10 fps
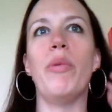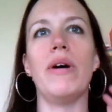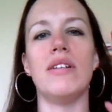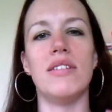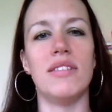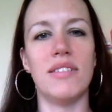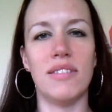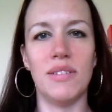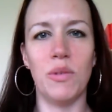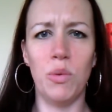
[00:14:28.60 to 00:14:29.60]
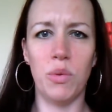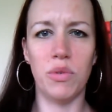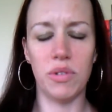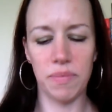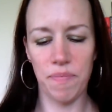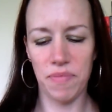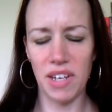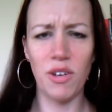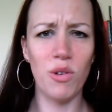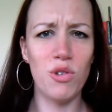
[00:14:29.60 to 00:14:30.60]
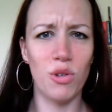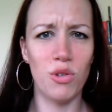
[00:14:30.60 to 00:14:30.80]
but oof, it goes so